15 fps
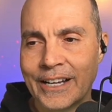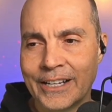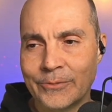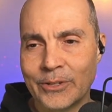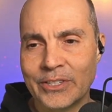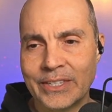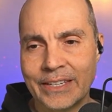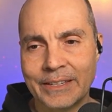We
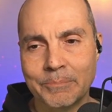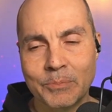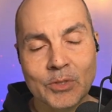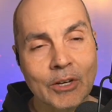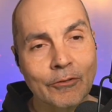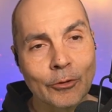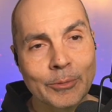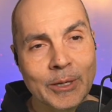see
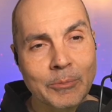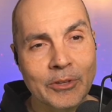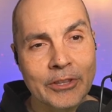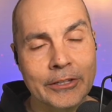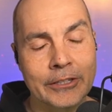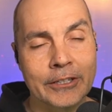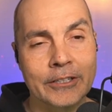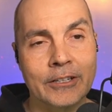several people
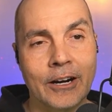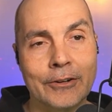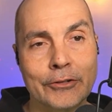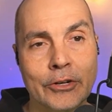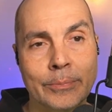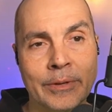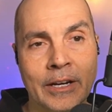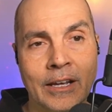that are
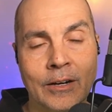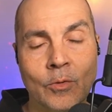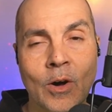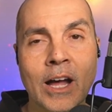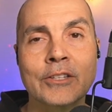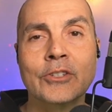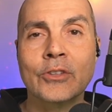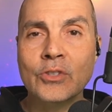jumping on and
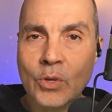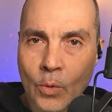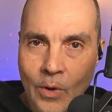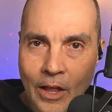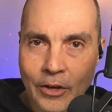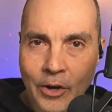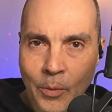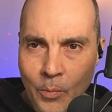watching. So
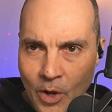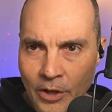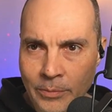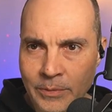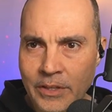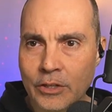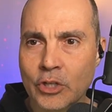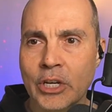welcome
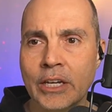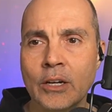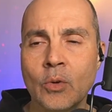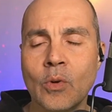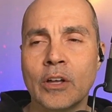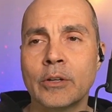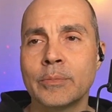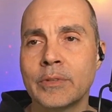to the channel,
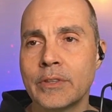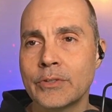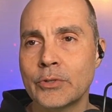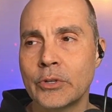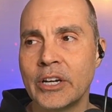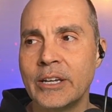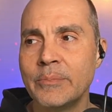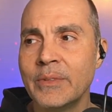welcome to the
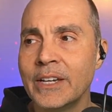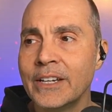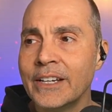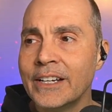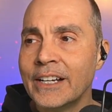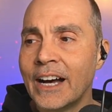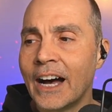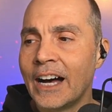stream.
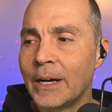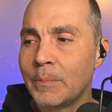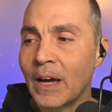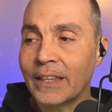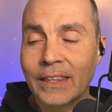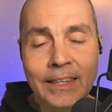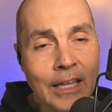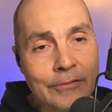
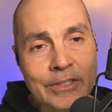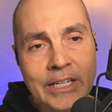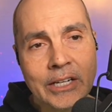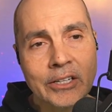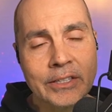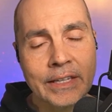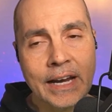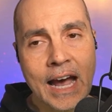I'd love to hear
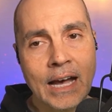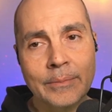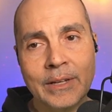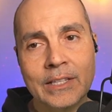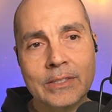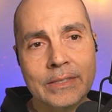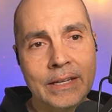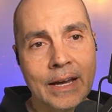in the
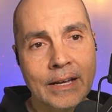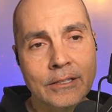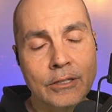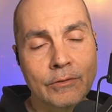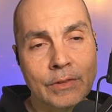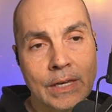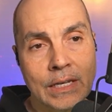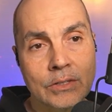comments the kinds of
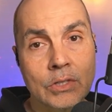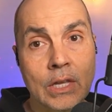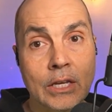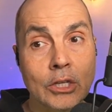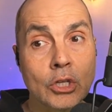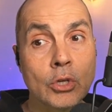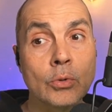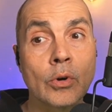things that
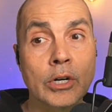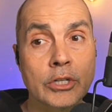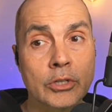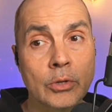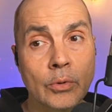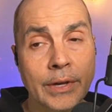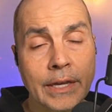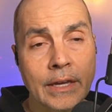you are
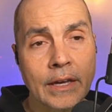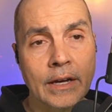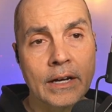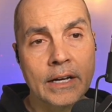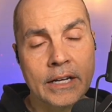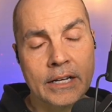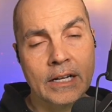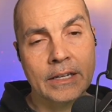doing
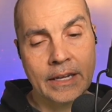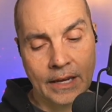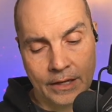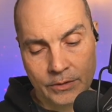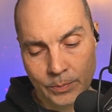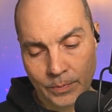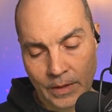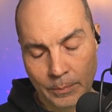
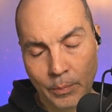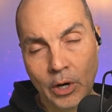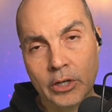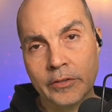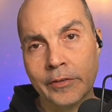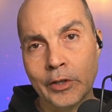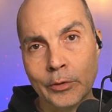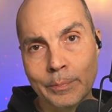as a part
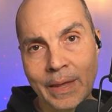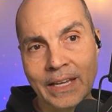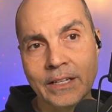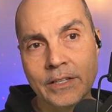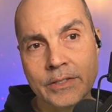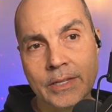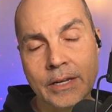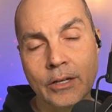of your
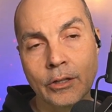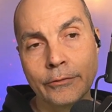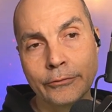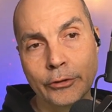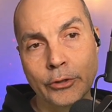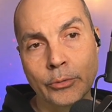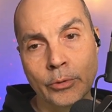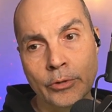maintenance cycle for
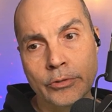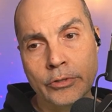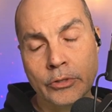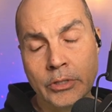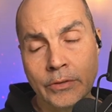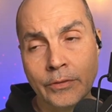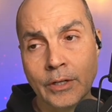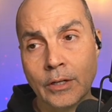your root
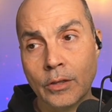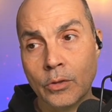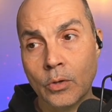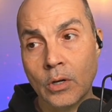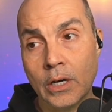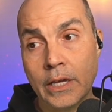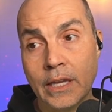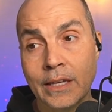certificate
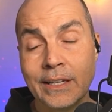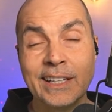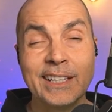authority.